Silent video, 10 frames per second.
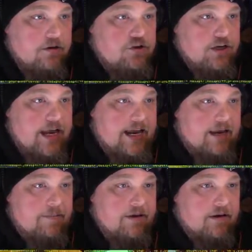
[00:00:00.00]
she can't
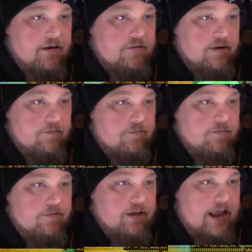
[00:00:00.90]
get me because I'm
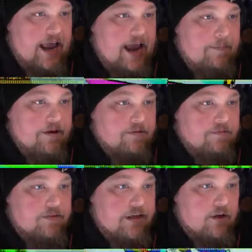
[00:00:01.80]
gonna I'm gonna
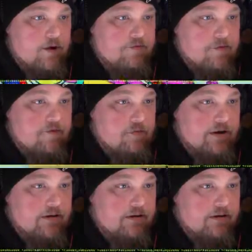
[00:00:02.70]
get away from everybody.